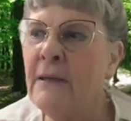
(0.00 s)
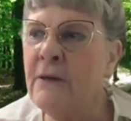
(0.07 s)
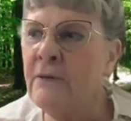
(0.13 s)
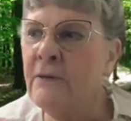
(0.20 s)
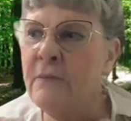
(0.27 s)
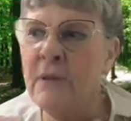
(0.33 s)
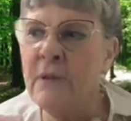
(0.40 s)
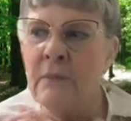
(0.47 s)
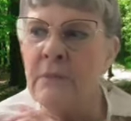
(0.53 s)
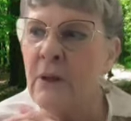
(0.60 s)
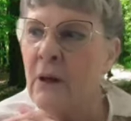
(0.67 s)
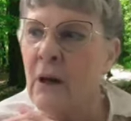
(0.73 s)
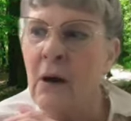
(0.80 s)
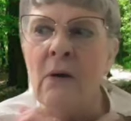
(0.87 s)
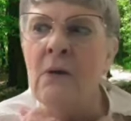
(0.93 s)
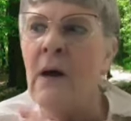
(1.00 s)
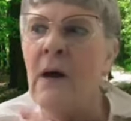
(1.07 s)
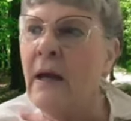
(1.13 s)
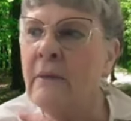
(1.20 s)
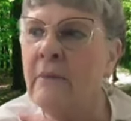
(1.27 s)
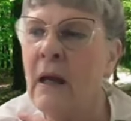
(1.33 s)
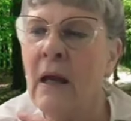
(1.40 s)
don't remember. Oh,
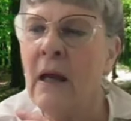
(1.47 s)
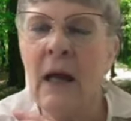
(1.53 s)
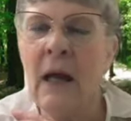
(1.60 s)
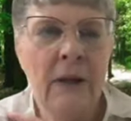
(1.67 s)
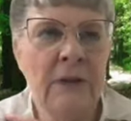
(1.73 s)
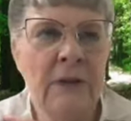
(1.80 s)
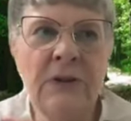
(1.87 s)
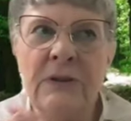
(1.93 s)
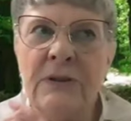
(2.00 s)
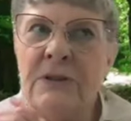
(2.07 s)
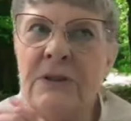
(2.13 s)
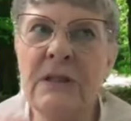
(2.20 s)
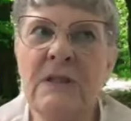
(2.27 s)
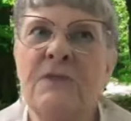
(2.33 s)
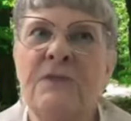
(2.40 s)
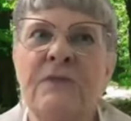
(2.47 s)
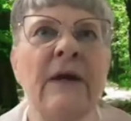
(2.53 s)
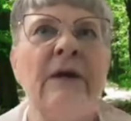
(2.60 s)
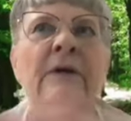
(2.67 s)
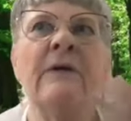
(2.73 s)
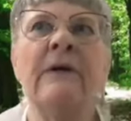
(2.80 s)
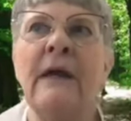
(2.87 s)
she's
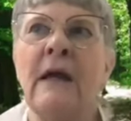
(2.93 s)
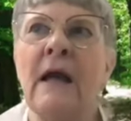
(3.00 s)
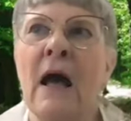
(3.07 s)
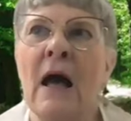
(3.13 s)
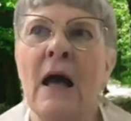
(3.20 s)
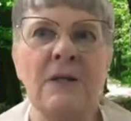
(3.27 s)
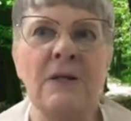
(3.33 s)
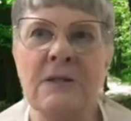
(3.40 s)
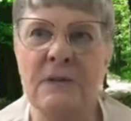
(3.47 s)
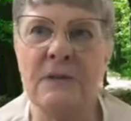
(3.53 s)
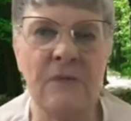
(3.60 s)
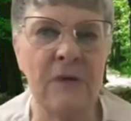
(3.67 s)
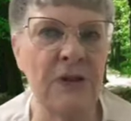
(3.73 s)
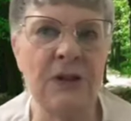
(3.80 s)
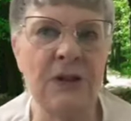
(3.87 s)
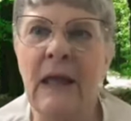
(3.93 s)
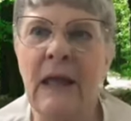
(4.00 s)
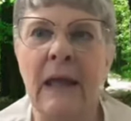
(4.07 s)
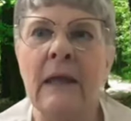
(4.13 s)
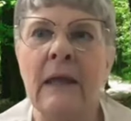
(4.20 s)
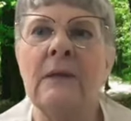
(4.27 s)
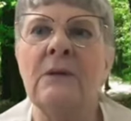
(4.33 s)
very conscious of what she
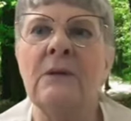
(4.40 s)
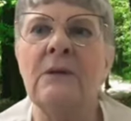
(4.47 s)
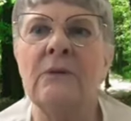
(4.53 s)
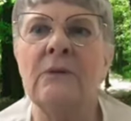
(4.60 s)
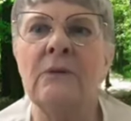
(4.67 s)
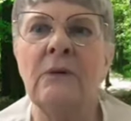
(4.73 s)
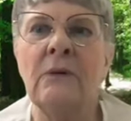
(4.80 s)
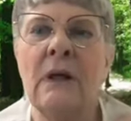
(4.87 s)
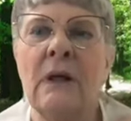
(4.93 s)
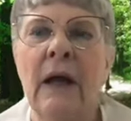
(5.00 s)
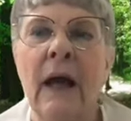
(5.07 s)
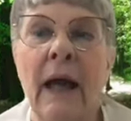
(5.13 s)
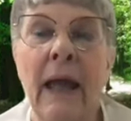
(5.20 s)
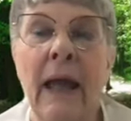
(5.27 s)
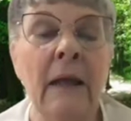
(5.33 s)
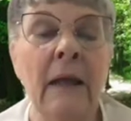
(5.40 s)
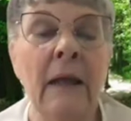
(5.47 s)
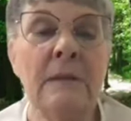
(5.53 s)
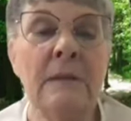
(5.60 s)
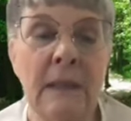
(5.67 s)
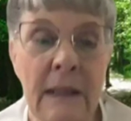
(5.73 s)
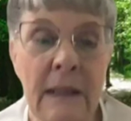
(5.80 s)
can't do.
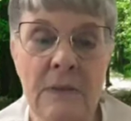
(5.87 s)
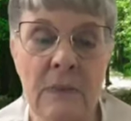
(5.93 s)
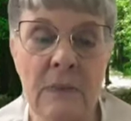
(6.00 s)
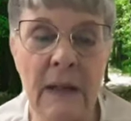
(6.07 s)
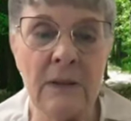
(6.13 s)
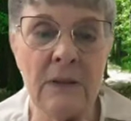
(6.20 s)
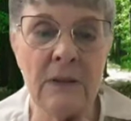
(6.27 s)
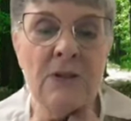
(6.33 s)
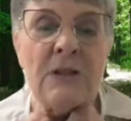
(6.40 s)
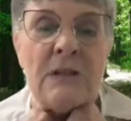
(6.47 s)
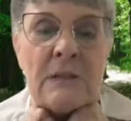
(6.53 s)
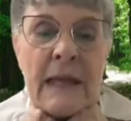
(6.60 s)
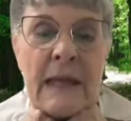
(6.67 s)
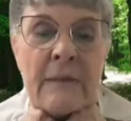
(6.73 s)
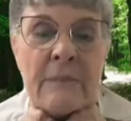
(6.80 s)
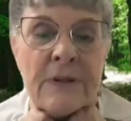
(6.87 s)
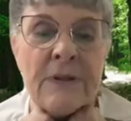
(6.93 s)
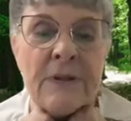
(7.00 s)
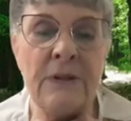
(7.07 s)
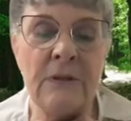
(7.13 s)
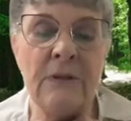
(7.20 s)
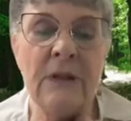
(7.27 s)
And guess what? She's able
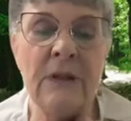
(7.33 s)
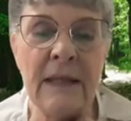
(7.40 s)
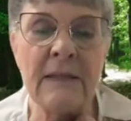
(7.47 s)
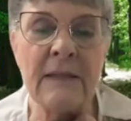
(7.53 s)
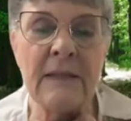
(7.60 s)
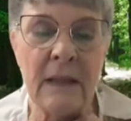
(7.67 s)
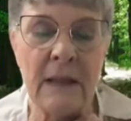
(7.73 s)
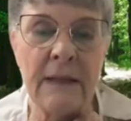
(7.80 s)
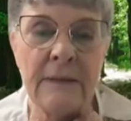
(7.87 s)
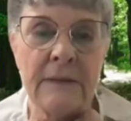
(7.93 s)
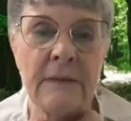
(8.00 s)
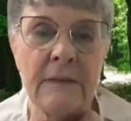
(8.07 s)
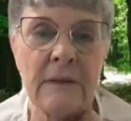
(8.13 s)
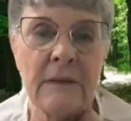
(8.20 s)
to do less and less.